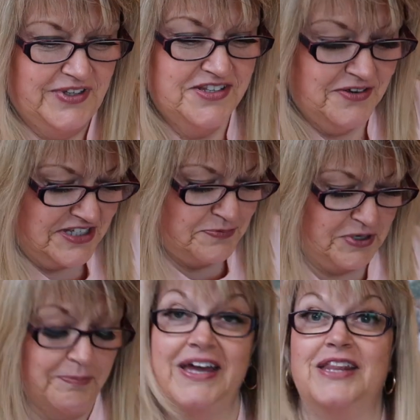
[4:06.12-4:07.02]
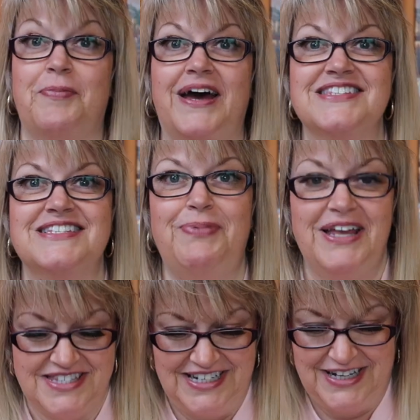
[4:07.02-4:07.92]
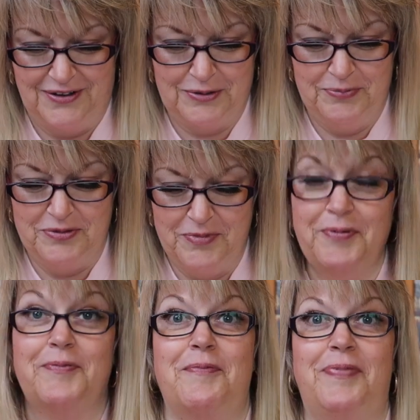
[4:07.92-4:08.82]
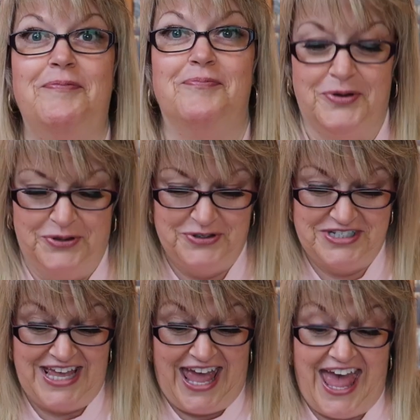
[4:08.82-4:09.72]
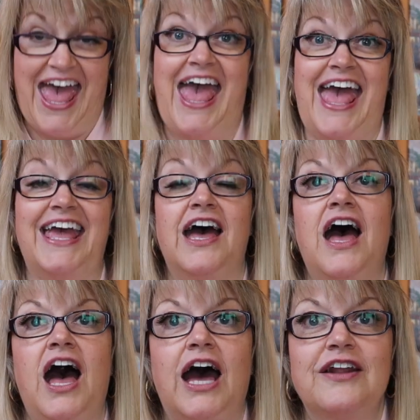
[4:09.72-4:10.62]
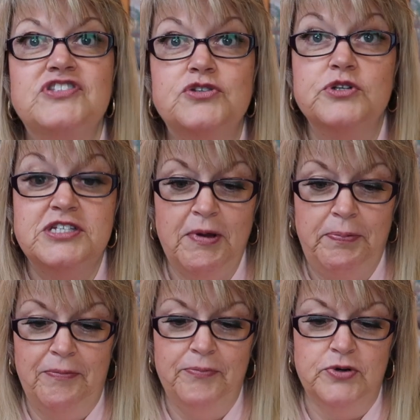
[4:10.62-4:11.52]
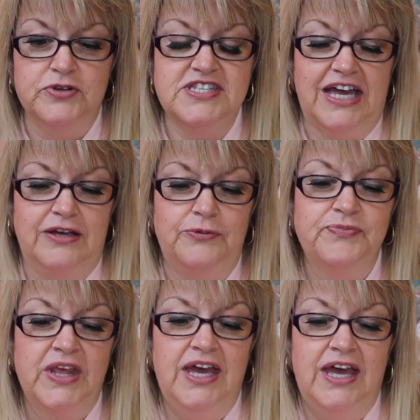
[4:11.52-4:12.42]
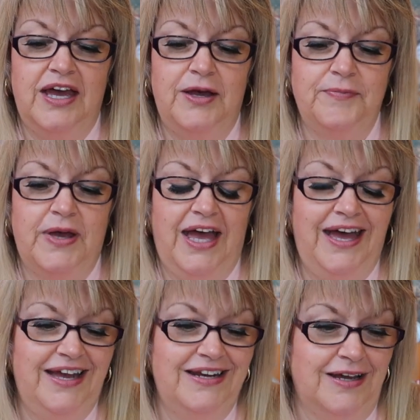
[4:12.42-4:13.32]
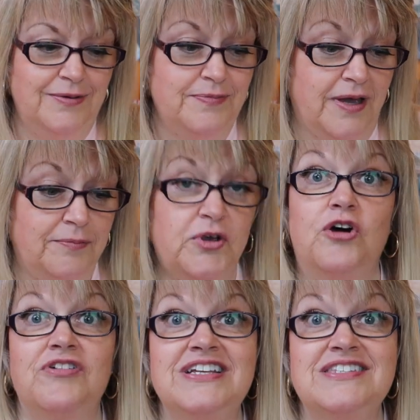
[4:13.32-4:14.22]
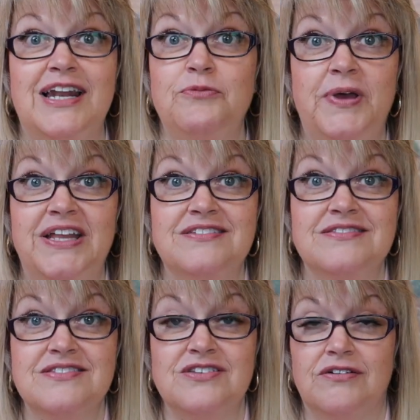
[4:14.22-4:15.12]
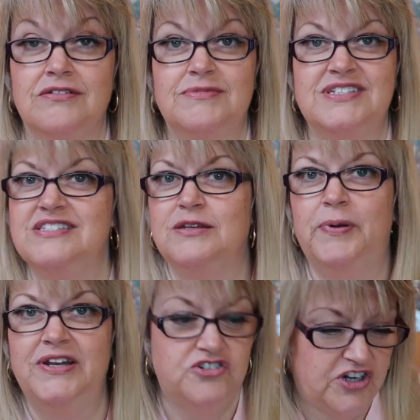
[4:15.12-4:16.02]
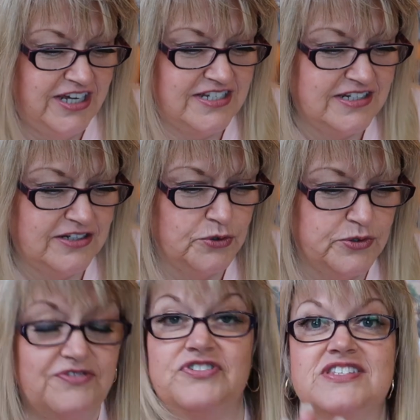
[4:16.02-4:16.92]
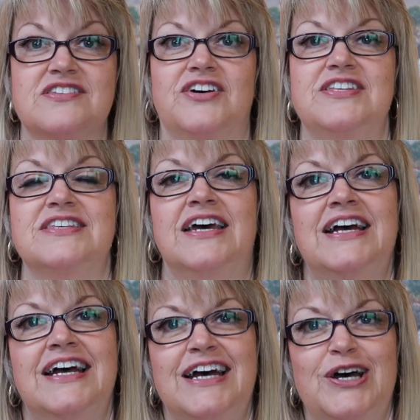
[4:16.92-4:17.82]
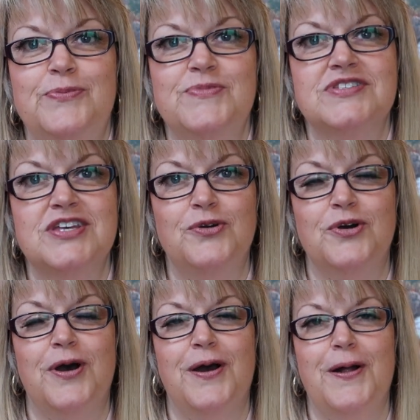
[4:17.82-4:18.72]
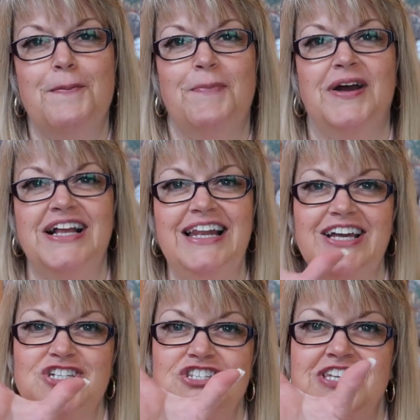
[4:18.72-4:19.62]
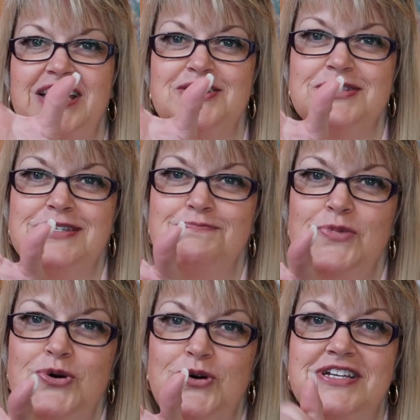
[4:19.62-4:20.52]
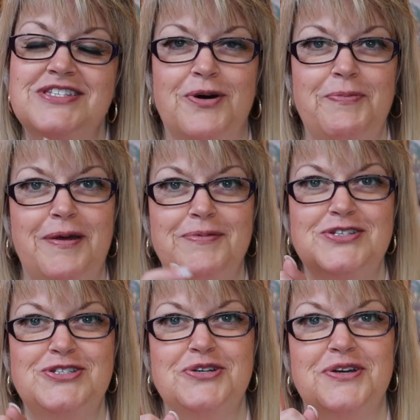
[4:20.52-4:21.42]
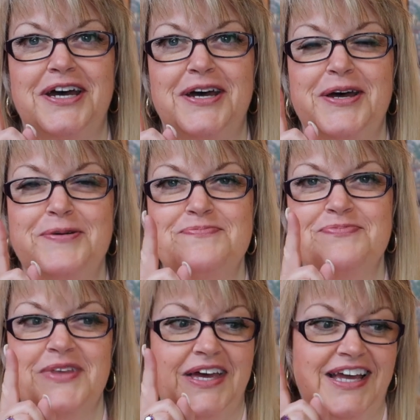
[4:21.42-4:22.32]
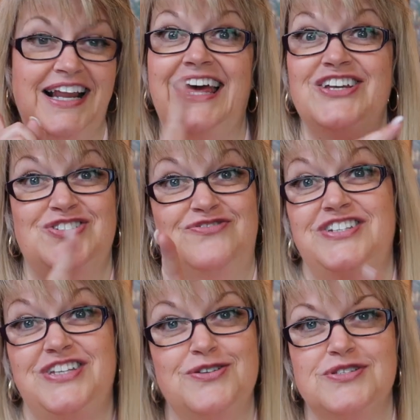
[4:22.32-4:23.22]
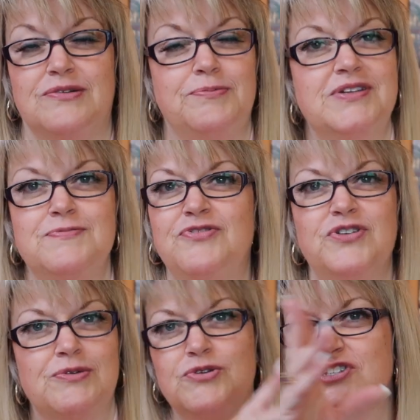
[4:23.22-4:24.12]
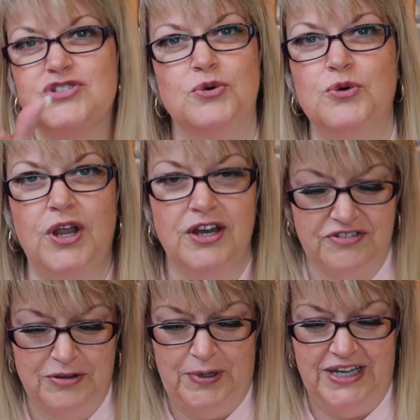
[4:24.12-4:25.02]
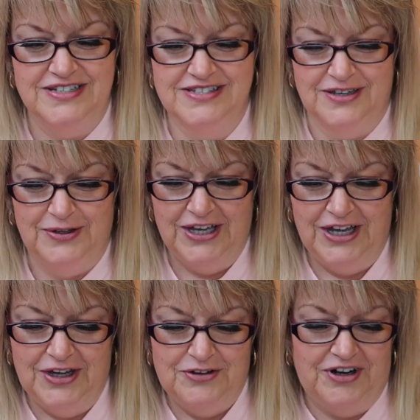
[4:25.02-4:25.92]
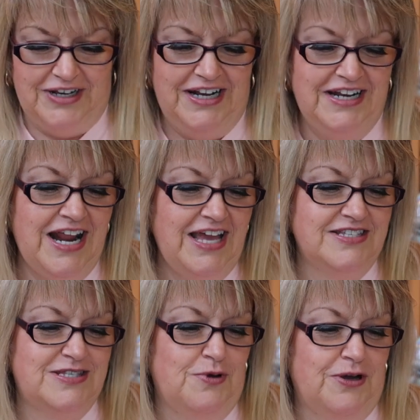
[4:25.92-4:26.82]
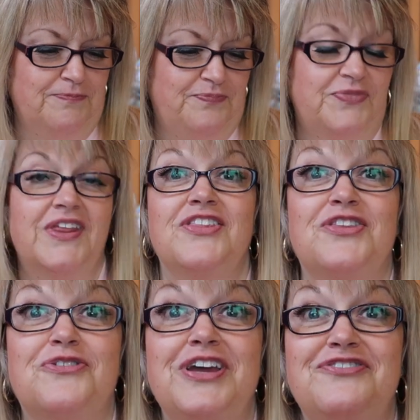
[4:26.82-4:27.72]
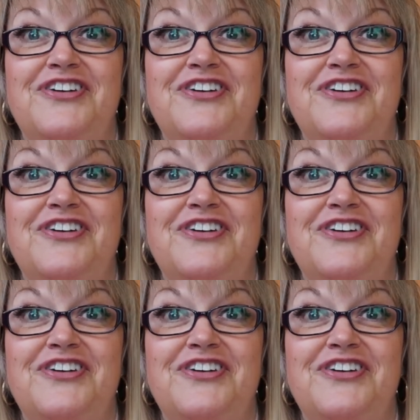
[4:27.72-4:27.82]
I don't need to put it back in plastic now. I can put them up on my pin board. Yay! And I've sorted my pin boards out. And I'm currently selling pins on Disney Pin Trading and all different sites. So my collections are getting smaller, so I'll be able to do a collection video soon, because before they were just all over the place. So, right, next one, three